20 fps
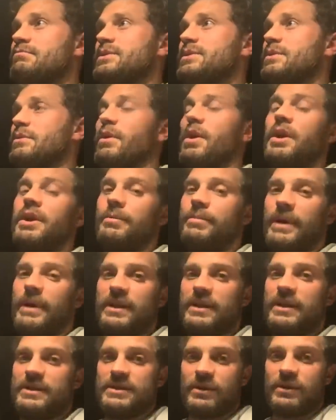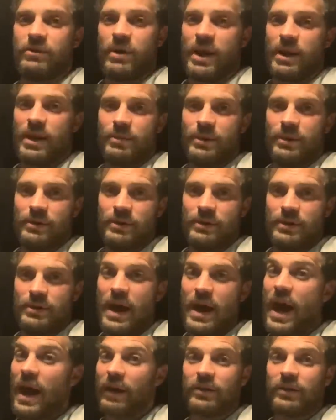surrounded by these incredible
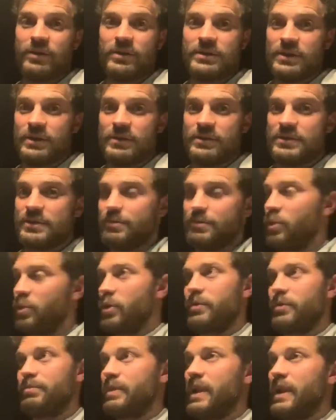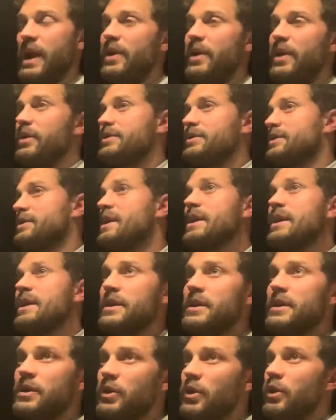actors and support players
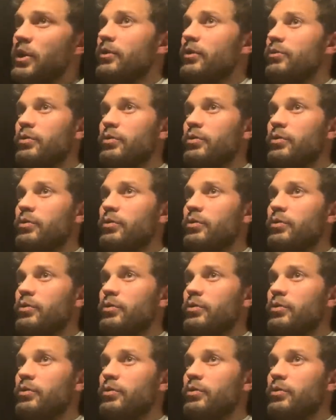who